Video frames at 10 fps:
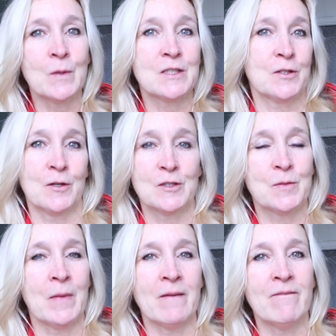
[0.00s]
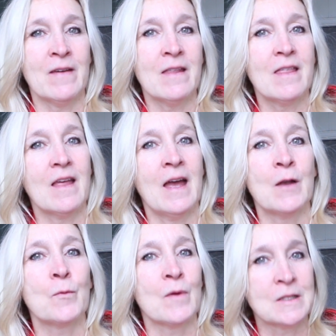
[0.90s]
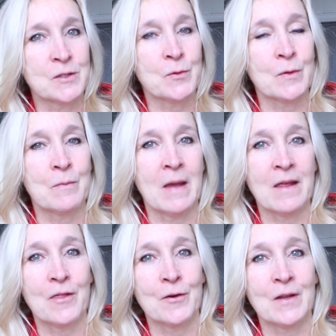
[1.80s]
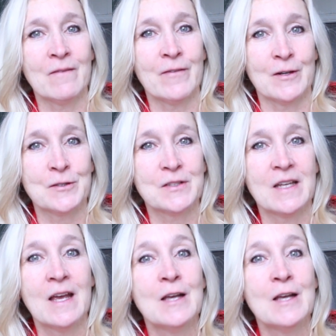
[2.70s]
which starts May 5th and runs through May 31st.